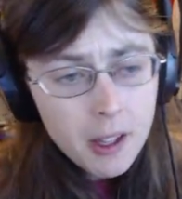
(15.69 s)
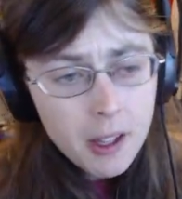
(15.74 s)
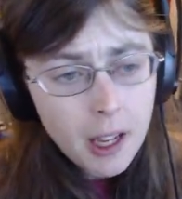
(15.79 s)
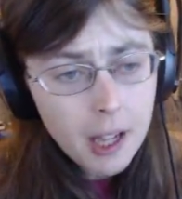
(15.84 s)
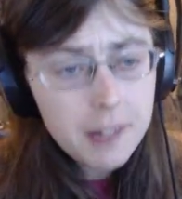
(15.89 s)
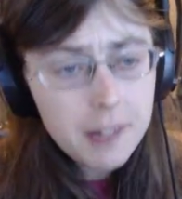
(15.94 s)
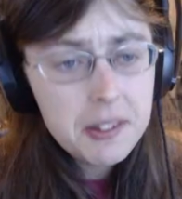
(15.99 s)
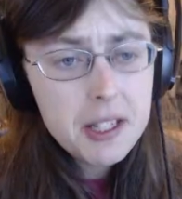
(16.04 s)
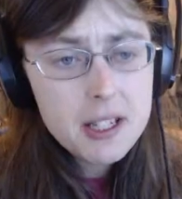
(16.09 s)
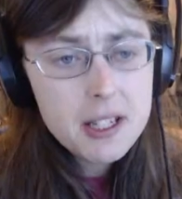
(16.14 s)

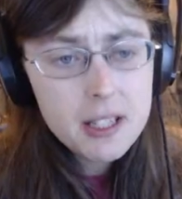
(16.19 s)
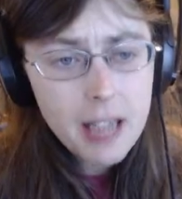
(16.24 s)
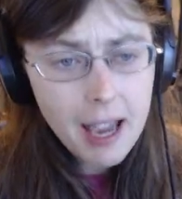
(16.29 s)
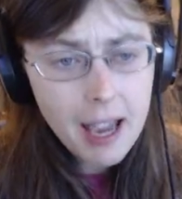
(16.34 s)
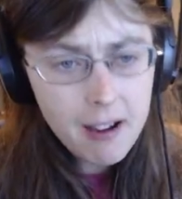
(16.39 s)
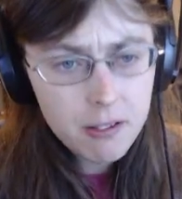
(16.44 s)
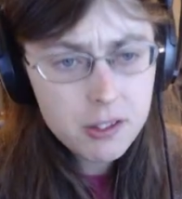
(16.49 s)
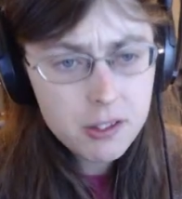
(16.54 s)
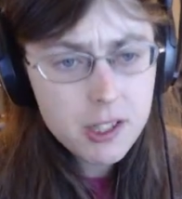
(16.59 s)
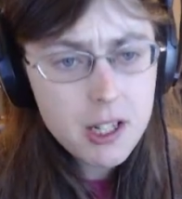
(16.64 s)
and the
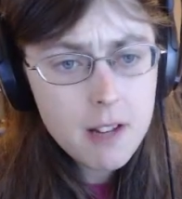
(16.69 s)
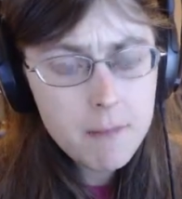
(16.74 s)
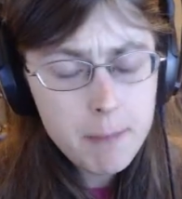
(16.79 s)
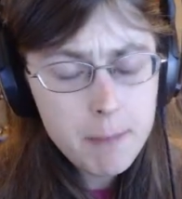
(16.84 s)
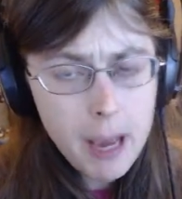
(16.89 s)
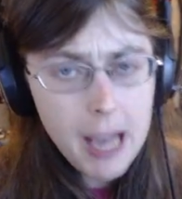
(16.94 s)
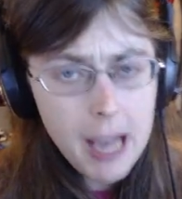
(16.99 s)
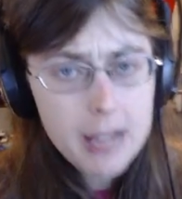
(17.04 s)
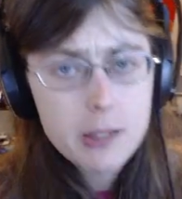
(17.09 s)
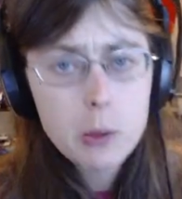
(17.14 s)
county of
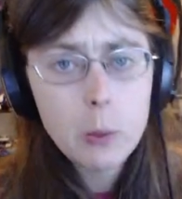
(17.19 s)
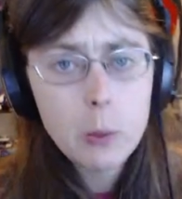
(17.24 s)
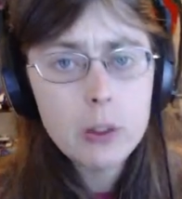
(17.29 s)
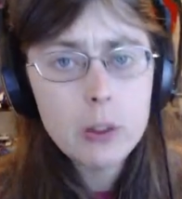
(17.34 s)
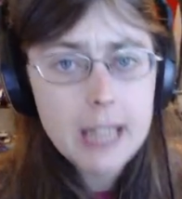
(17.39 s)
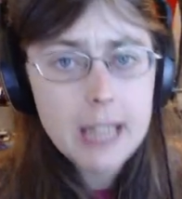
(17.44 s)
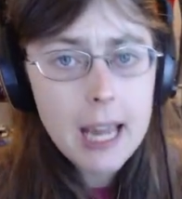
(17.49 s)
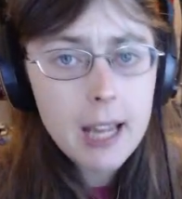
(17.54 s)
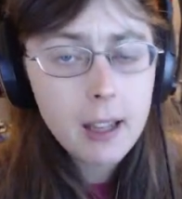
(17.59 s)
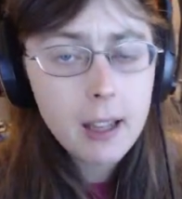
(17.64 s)

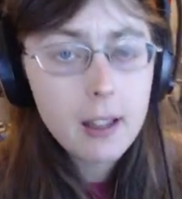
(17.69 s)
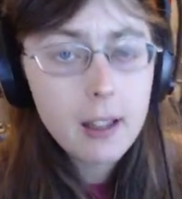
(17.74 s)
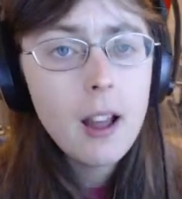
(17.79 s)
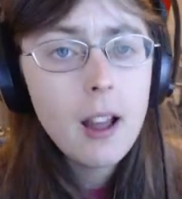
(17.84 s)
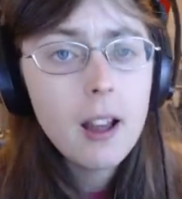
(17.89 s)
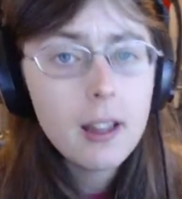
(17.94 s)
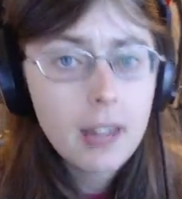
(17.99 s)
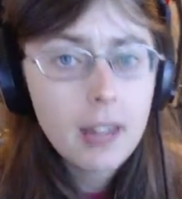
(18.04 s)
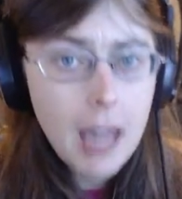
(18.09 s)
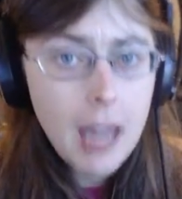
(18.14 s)
Pasquotank
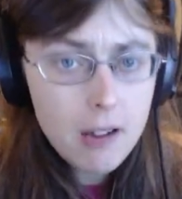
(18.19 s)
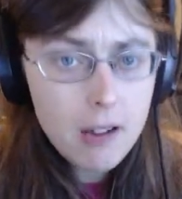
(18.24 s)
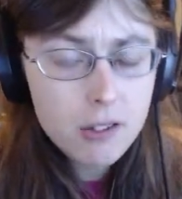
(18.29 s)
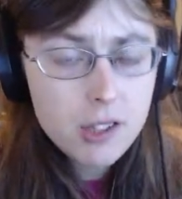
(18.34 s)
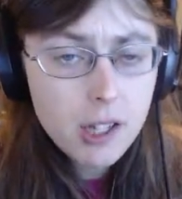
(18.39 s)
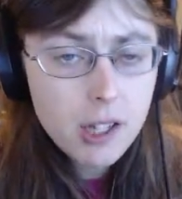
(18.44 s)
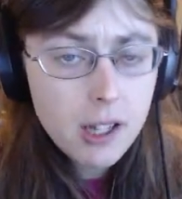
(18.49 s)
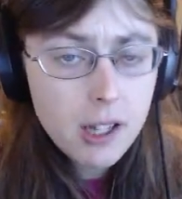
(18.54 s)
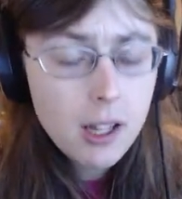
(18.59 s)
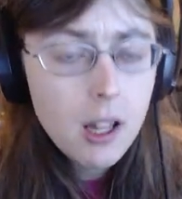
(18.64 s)

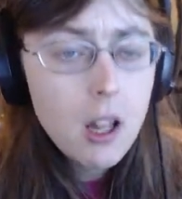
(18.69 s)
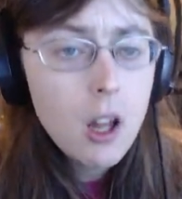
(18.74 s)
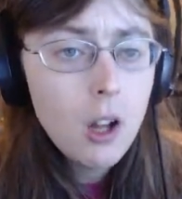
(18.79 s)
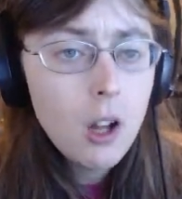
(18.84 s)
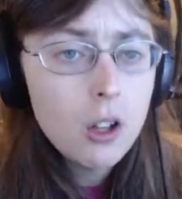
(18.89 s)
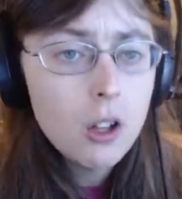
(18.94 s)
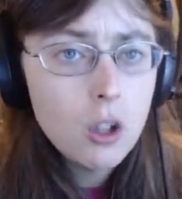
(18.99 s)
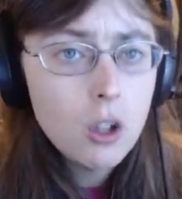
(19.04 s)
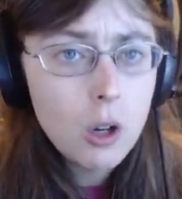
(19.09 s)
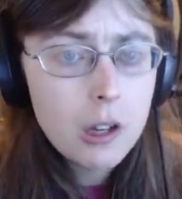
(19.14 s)
County,
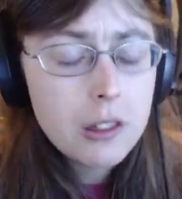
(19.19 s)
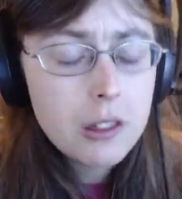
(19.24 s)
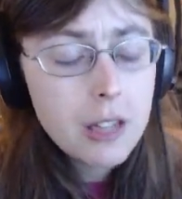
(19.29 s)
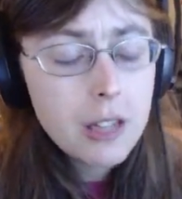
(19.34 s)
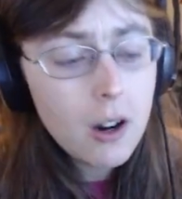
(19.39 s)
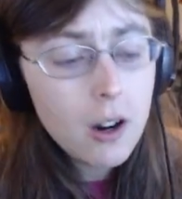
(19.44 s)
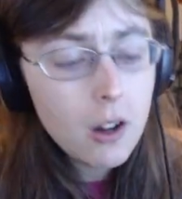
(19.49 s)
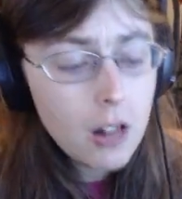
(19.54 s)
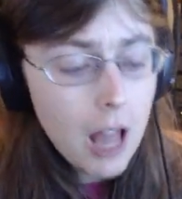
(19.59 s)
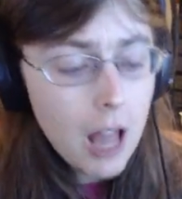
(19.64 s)
North
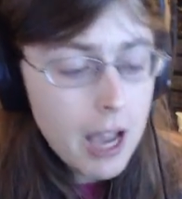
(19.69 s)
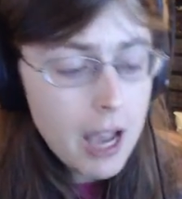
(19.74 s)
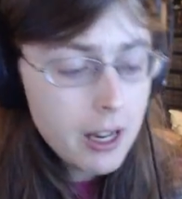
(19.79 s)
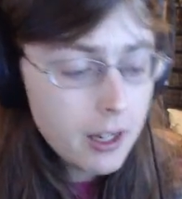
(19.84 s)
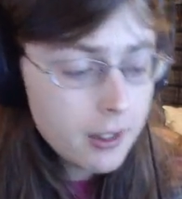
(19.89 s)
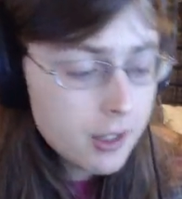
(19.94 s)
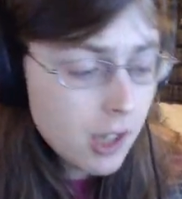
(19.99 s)
Carolina.